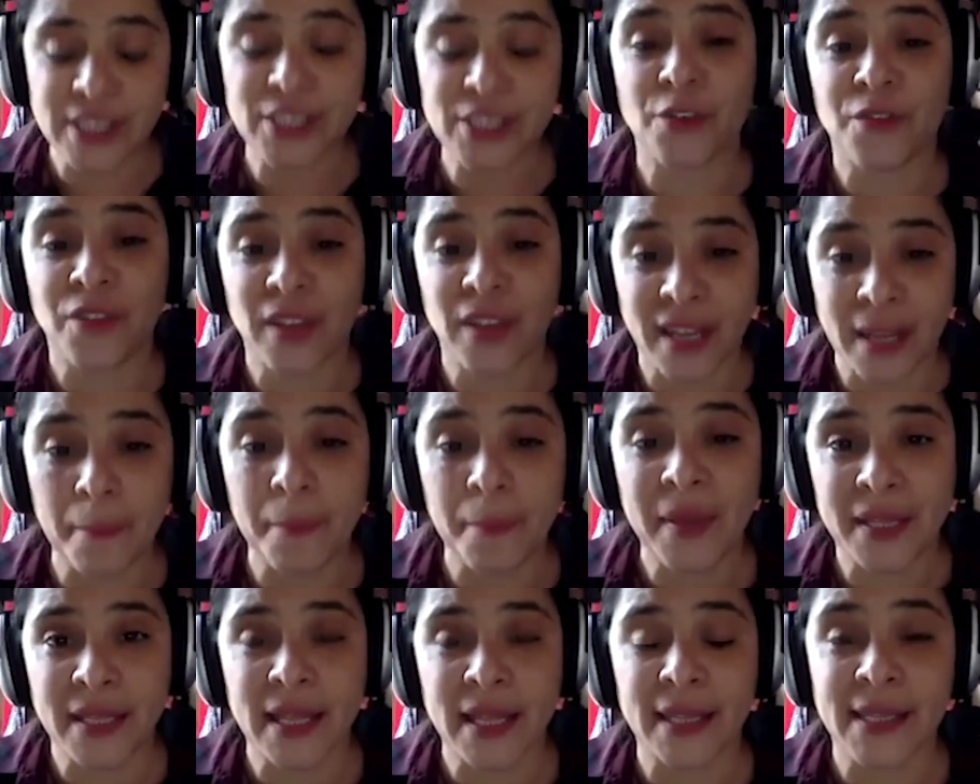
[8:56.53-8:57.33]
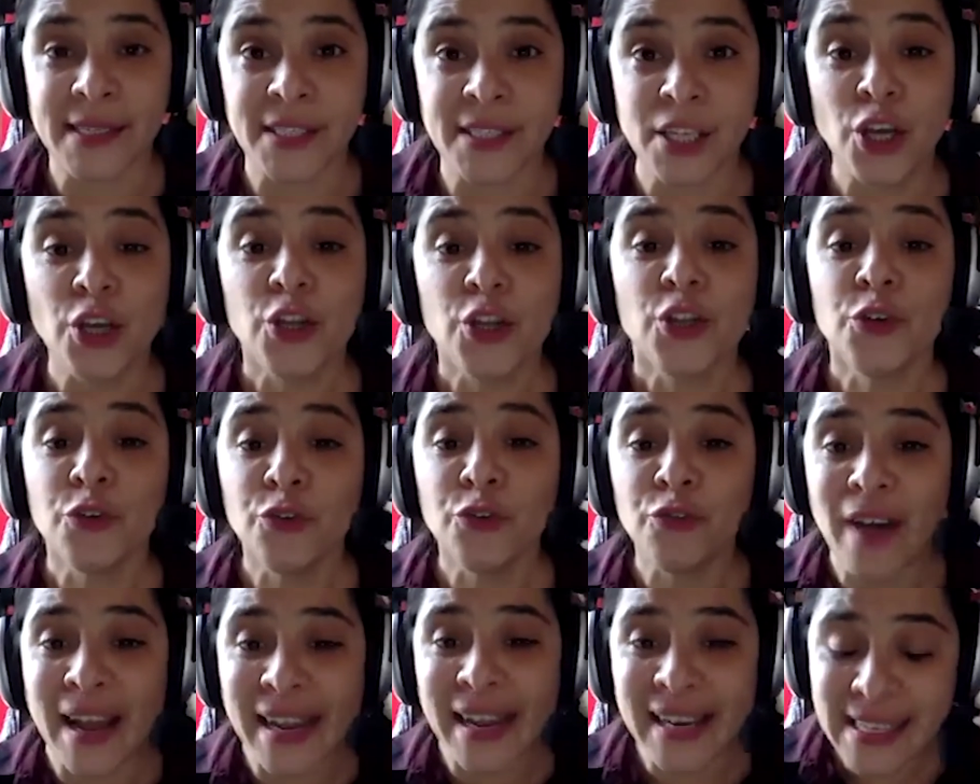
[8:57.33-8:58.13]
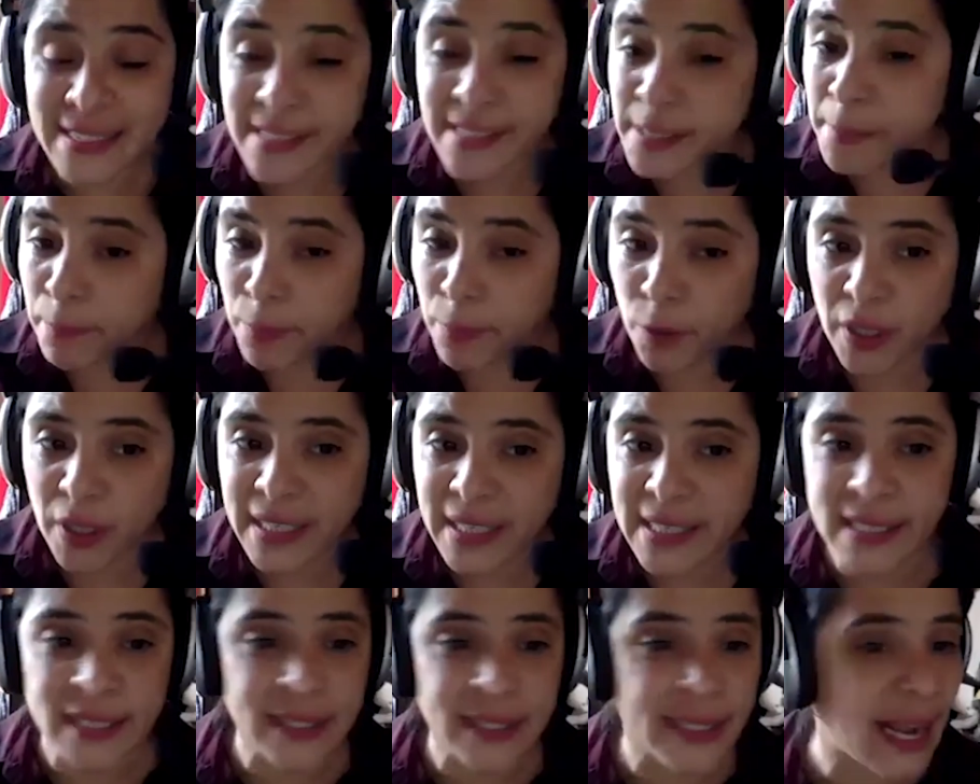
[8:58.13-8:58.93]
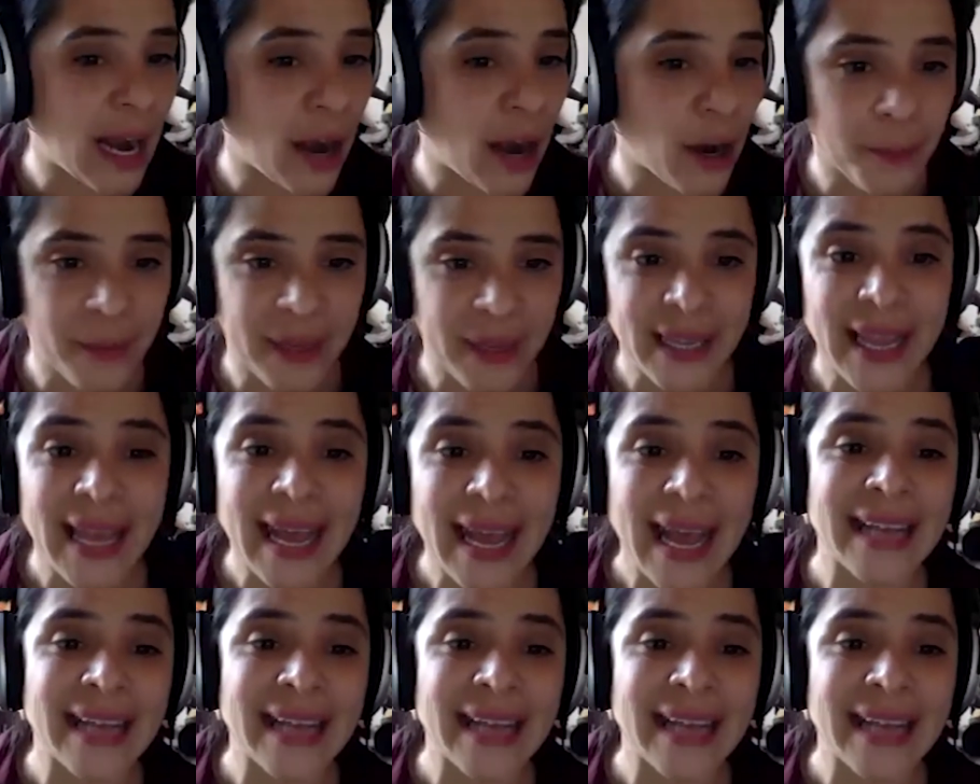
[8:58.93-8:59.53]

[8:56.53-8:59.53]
of the capitalists to finance the police and the army,